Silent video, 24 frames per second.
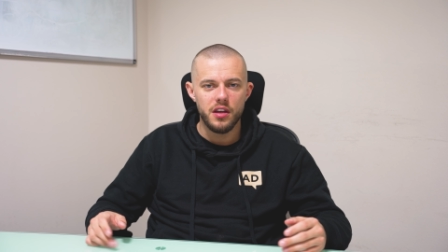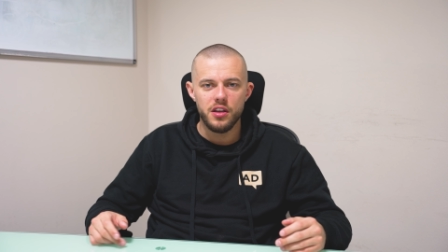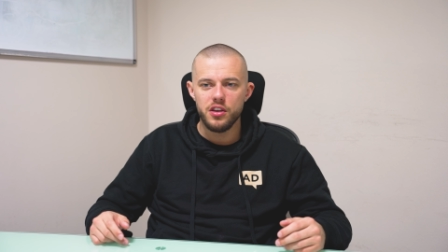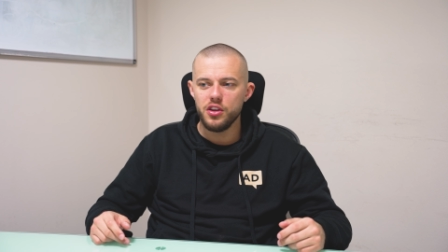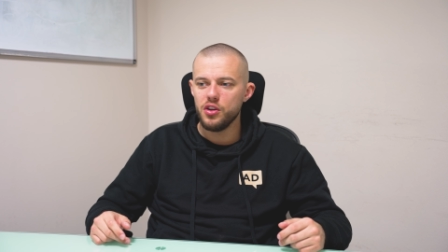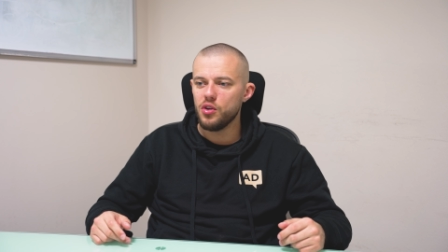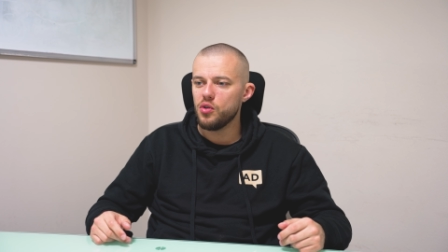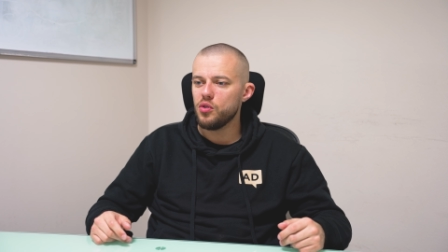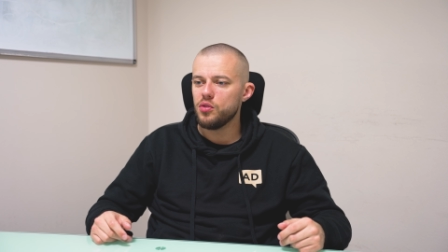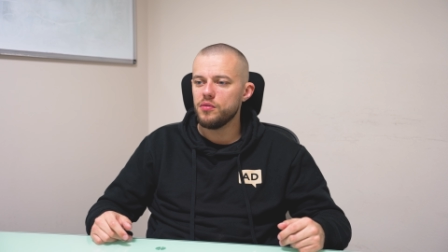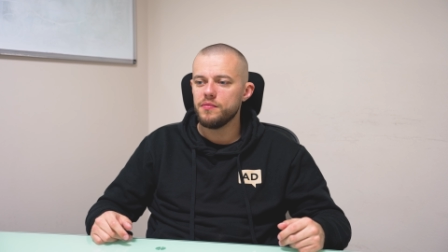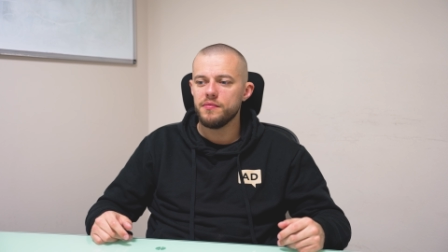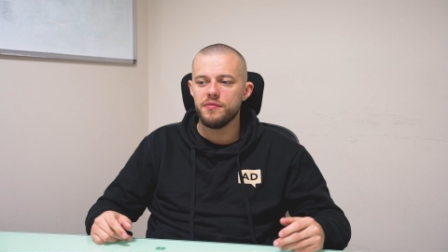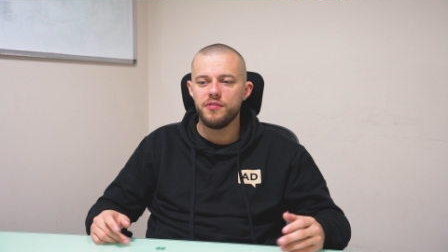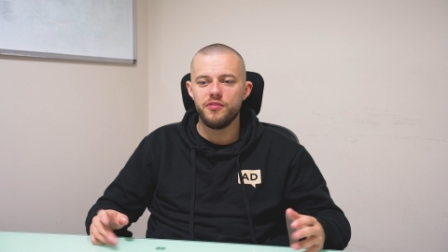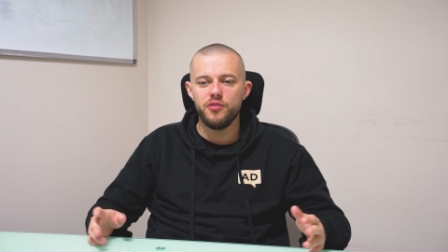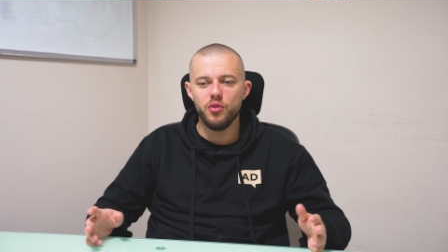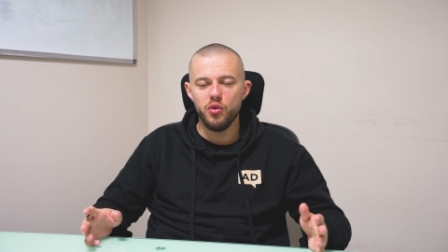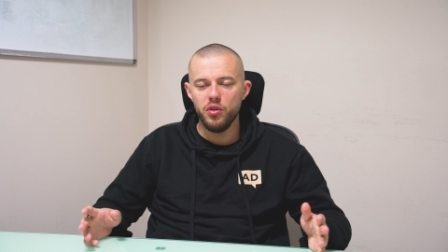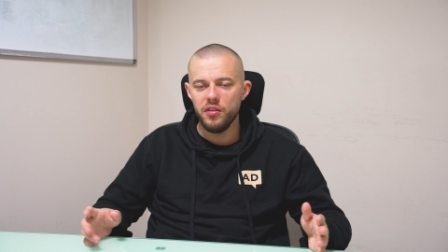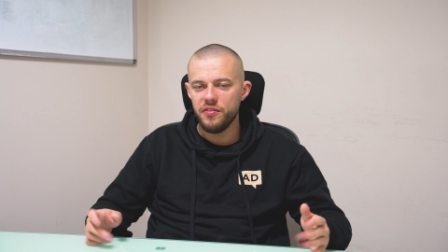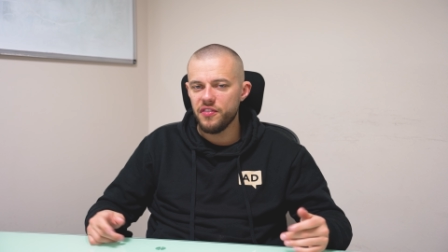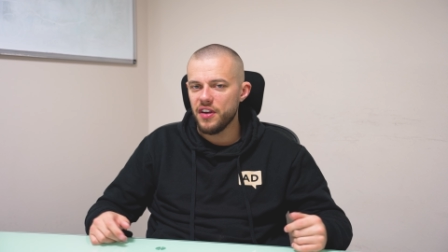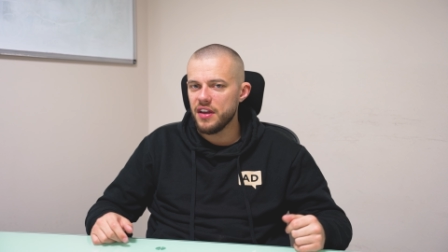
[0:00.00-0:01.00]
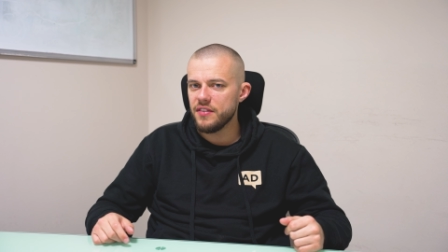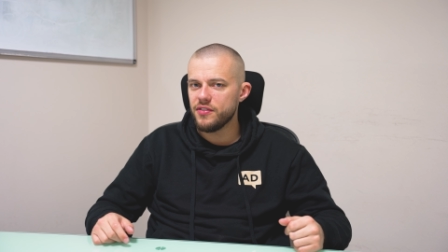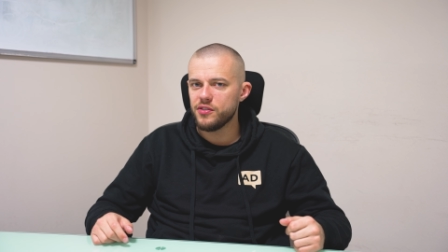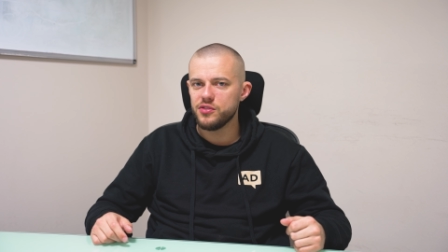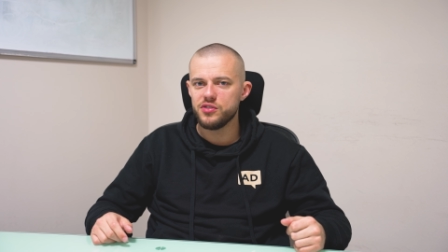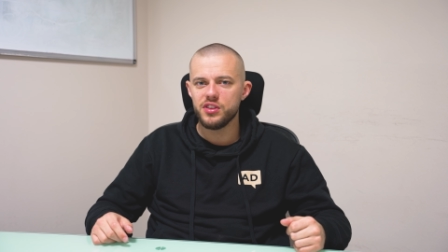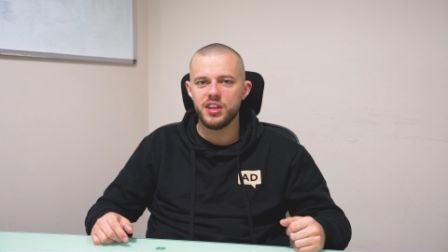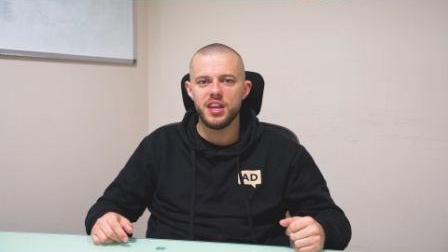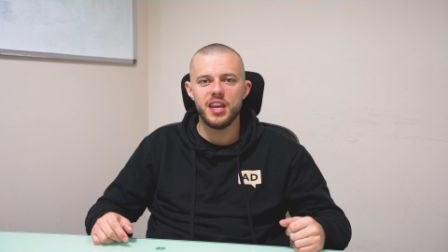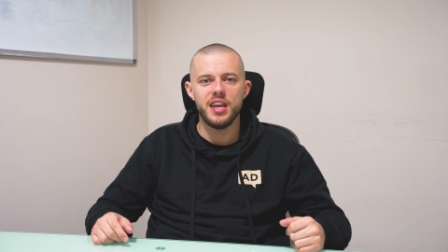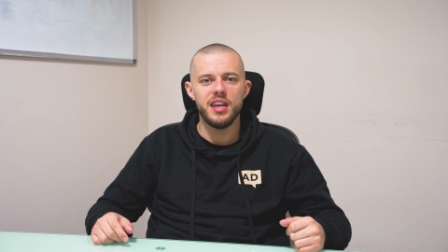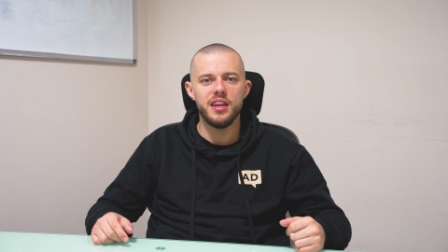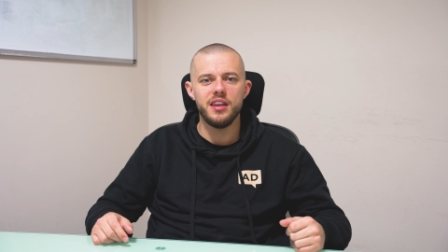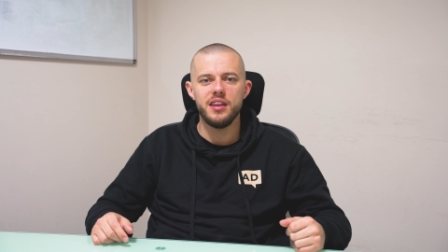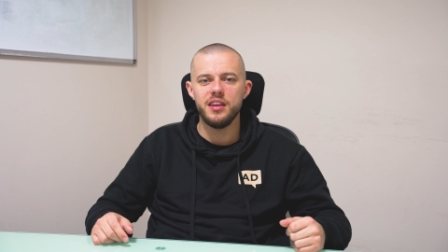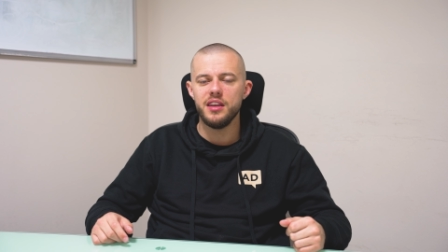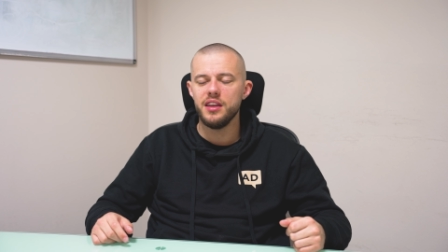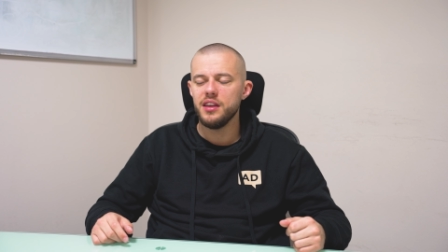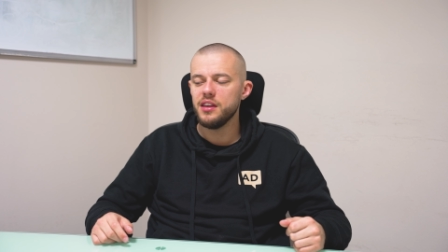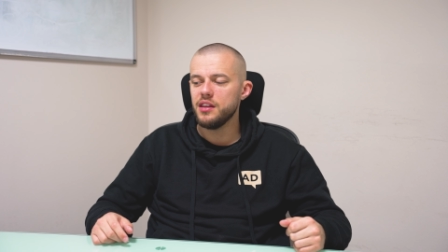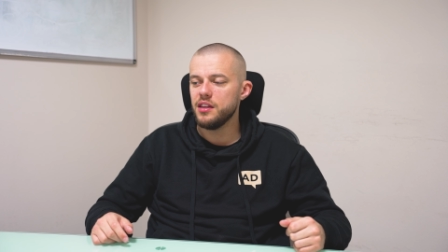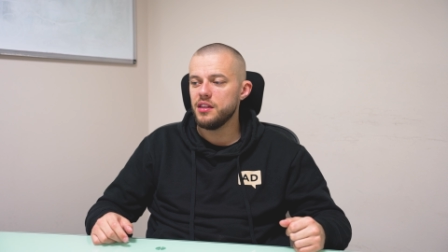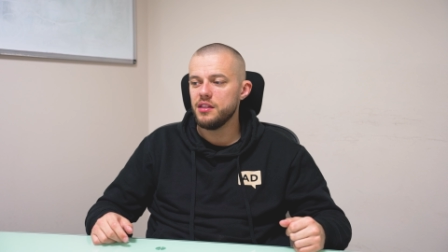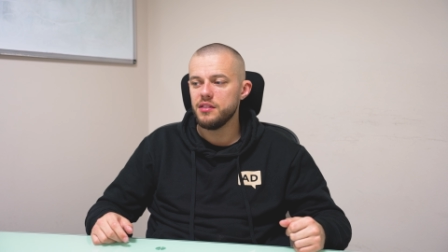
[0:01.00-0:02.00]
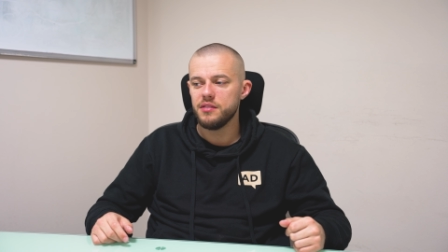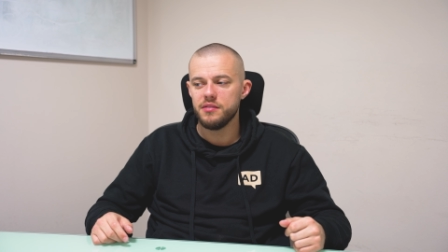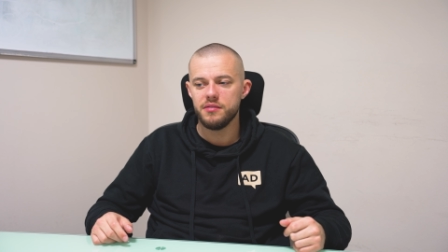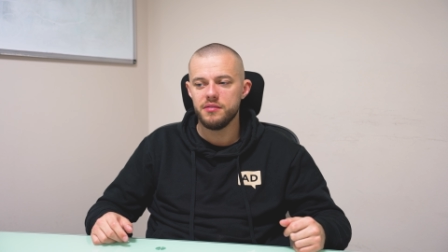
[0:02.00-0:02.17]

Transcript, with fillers: you know, four or five hundred K a year.